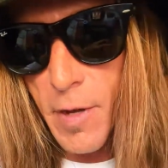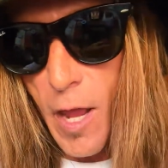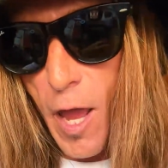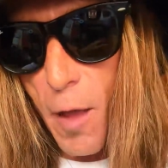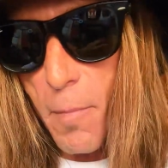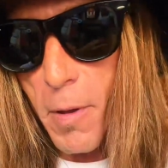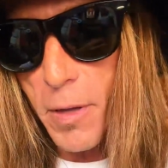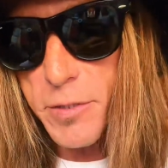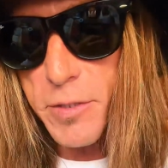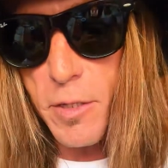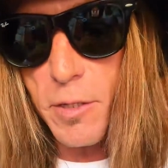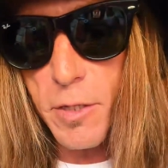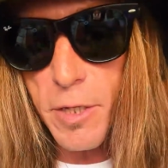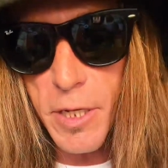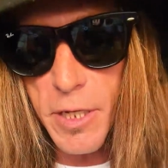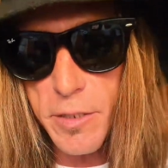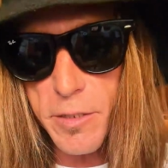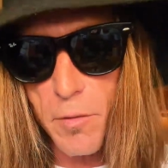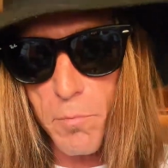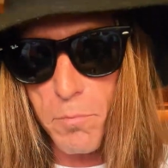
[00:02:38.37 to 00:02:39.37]
I'm also
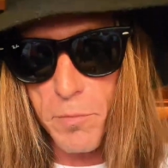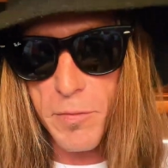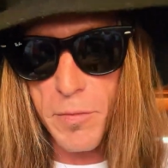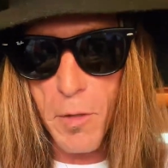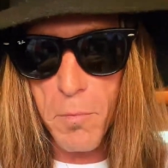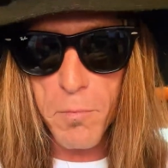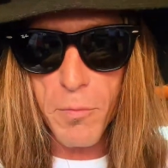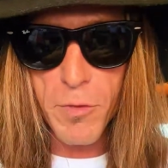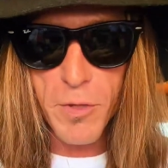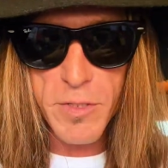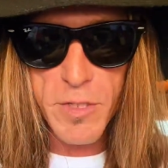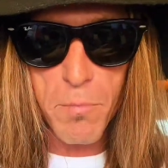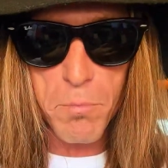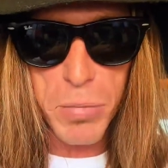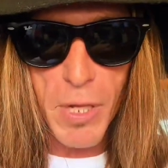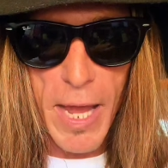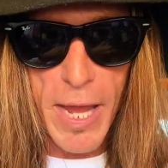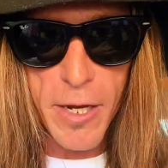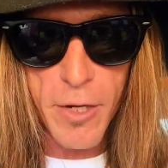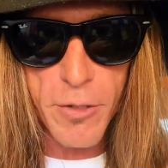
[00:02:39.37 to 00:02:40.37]
looking at there's a
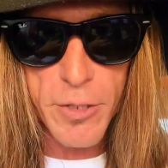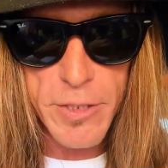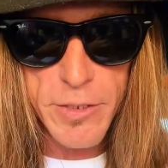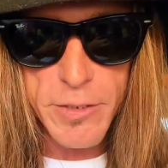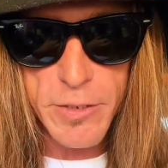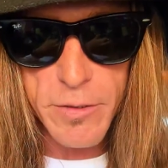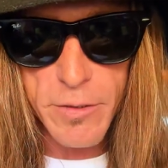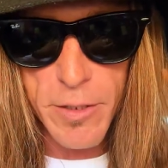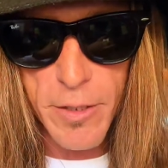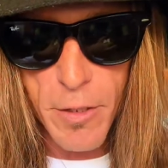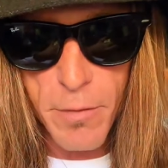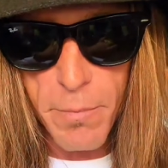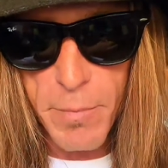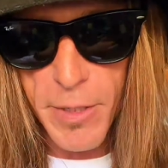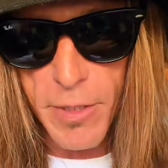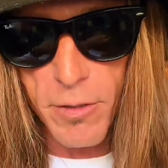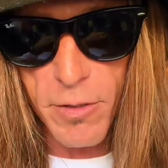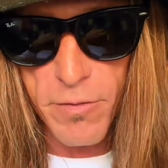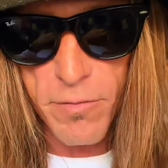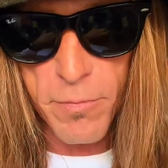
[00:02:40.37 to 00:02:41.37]
black crystal on the
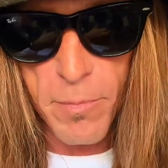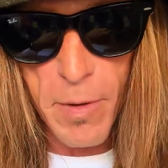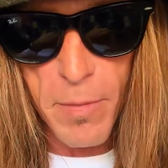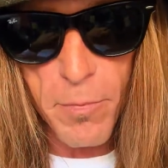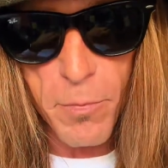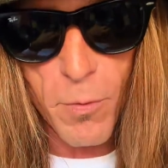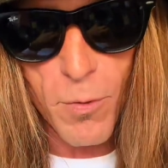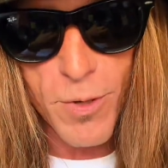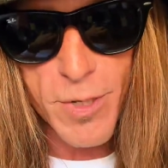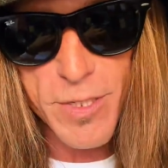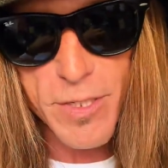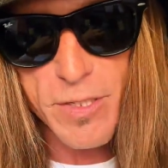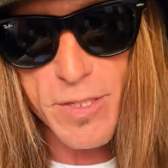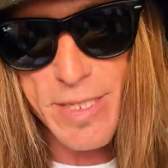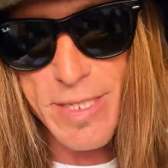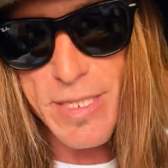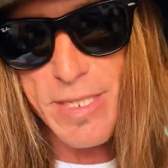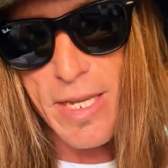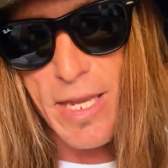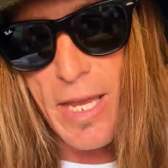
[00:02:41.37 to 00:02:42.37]
middle of my board. So
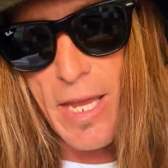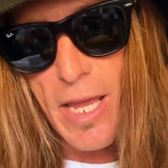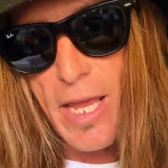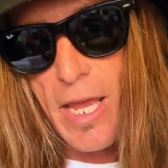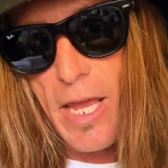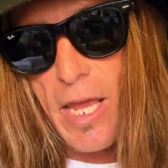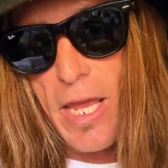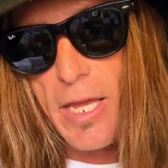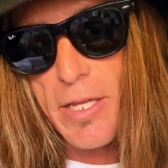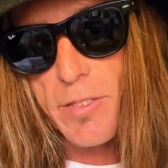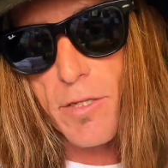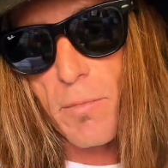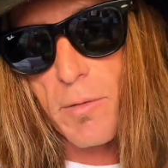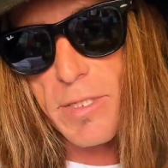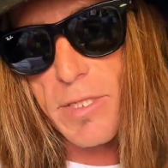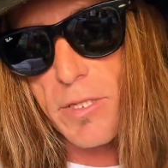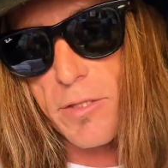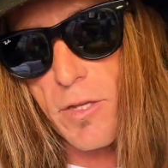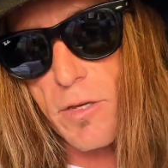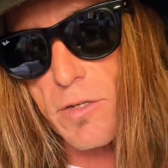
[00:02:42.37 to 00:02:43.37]
it's
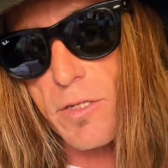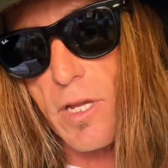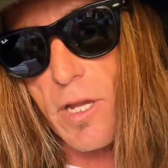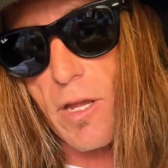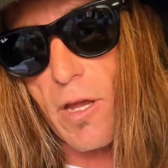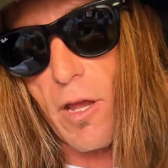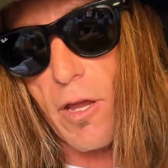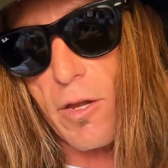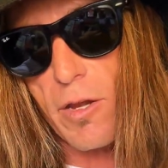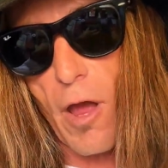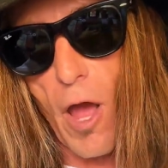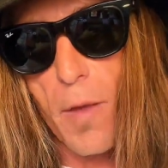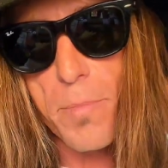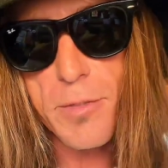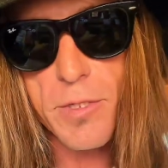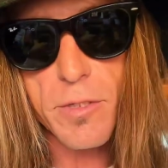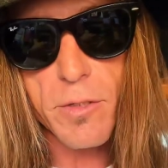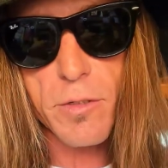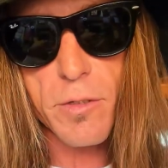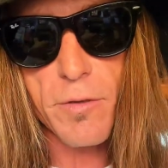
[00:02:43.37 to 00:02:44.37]
almost like there's an
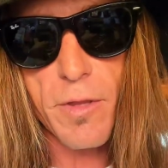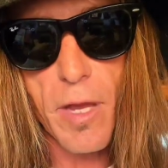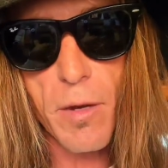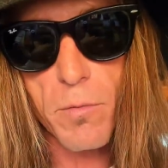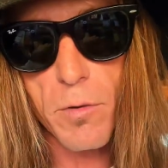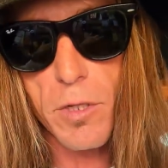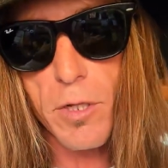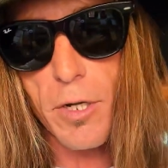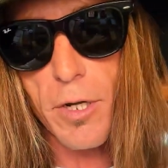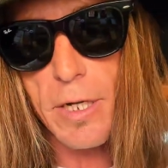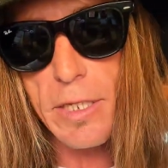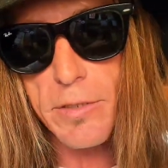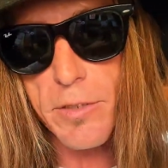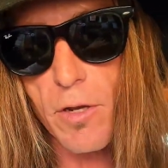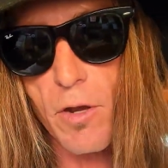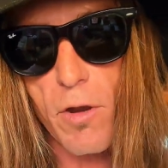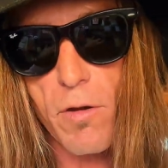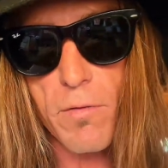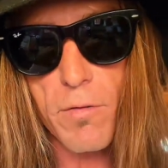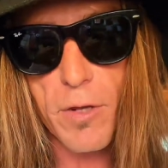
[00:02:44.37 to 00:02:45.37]
obstacle that we're learning
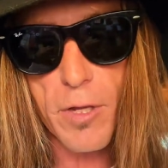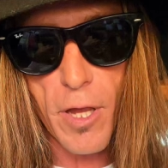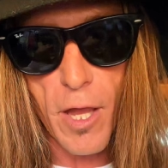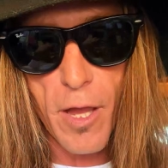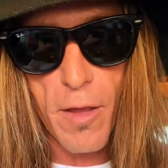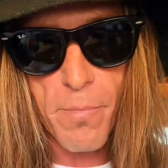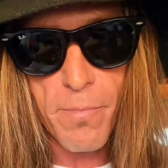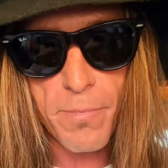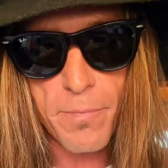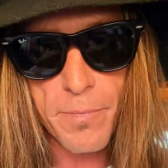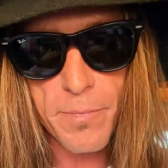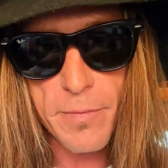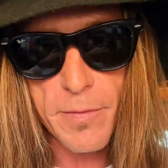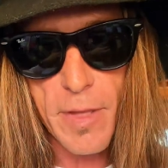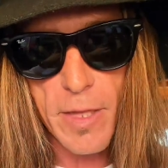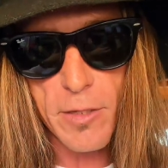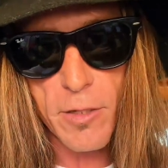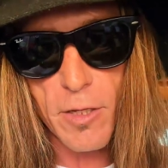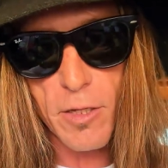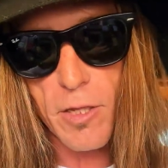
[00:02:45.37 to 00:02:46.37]
to overcome,
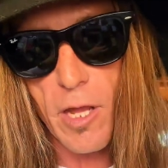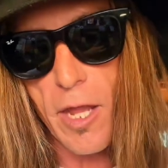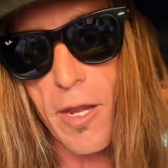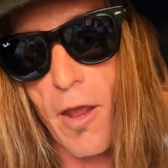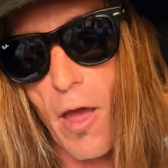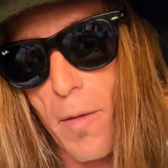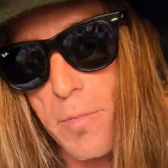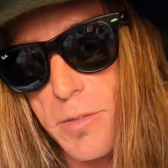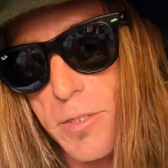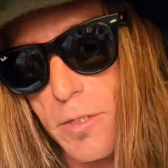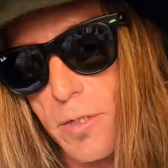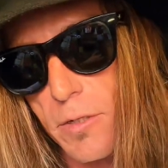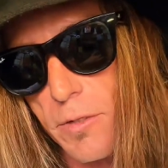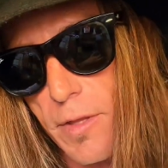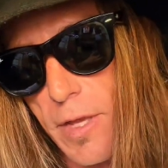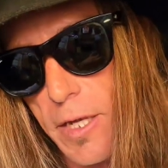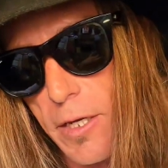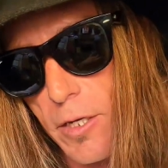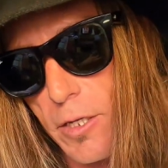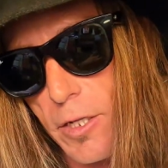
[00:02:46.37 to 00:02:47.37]
an obstacle
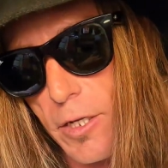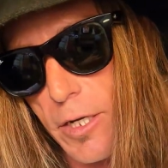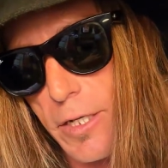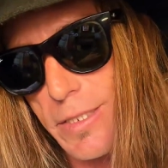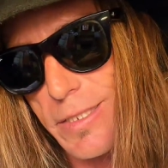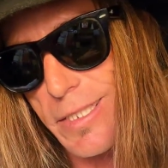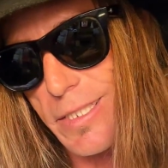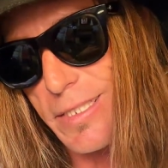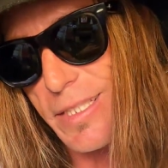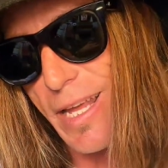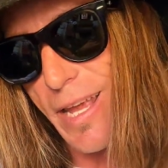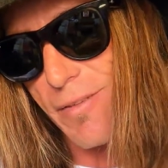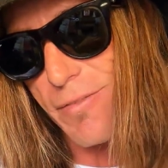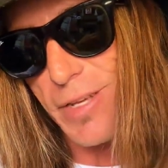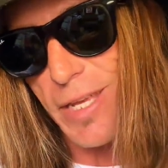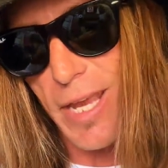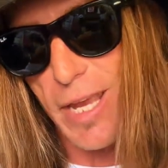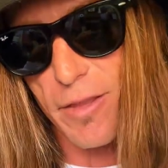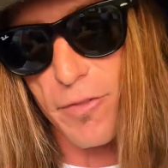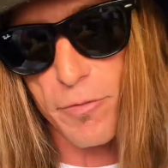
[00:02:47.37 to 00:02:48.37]
that you're learning to
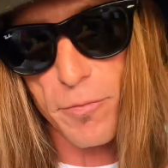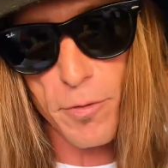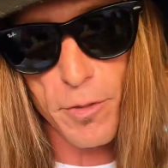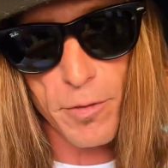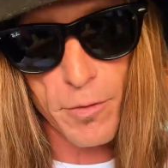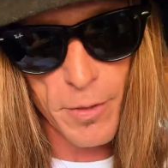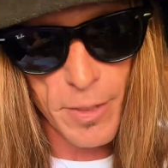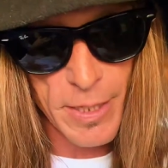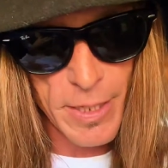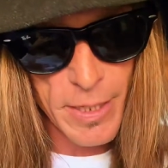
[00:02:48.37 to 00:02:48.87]
navigate through.